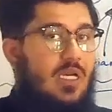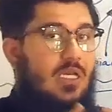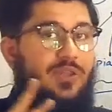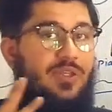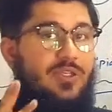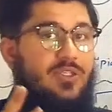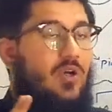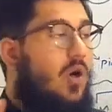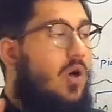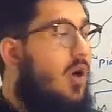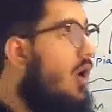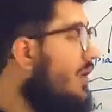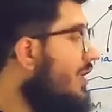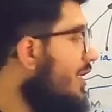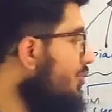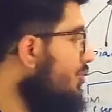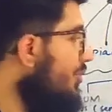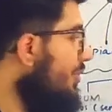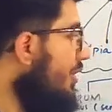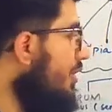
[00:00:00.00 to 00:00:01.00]
These all
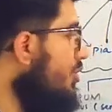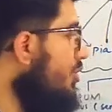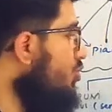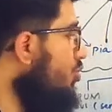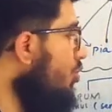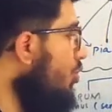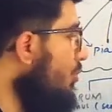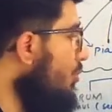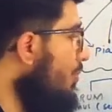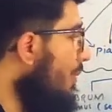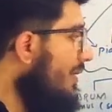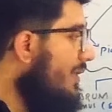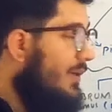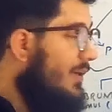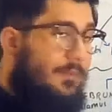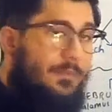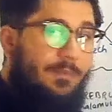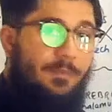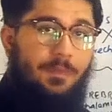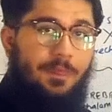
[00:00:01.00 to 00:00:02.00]
actually controlled by
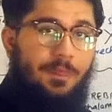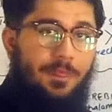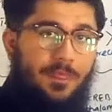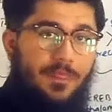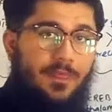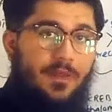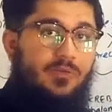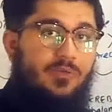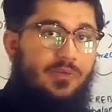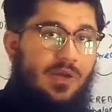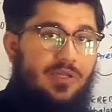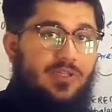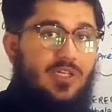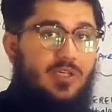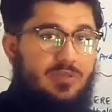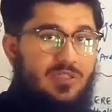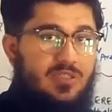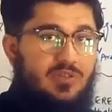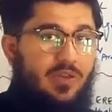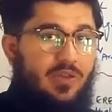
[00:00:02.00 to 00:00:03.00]
the right
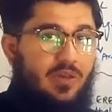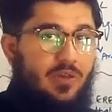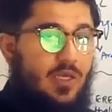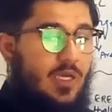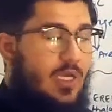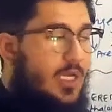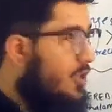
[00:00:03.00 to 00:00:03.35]
hemisphere.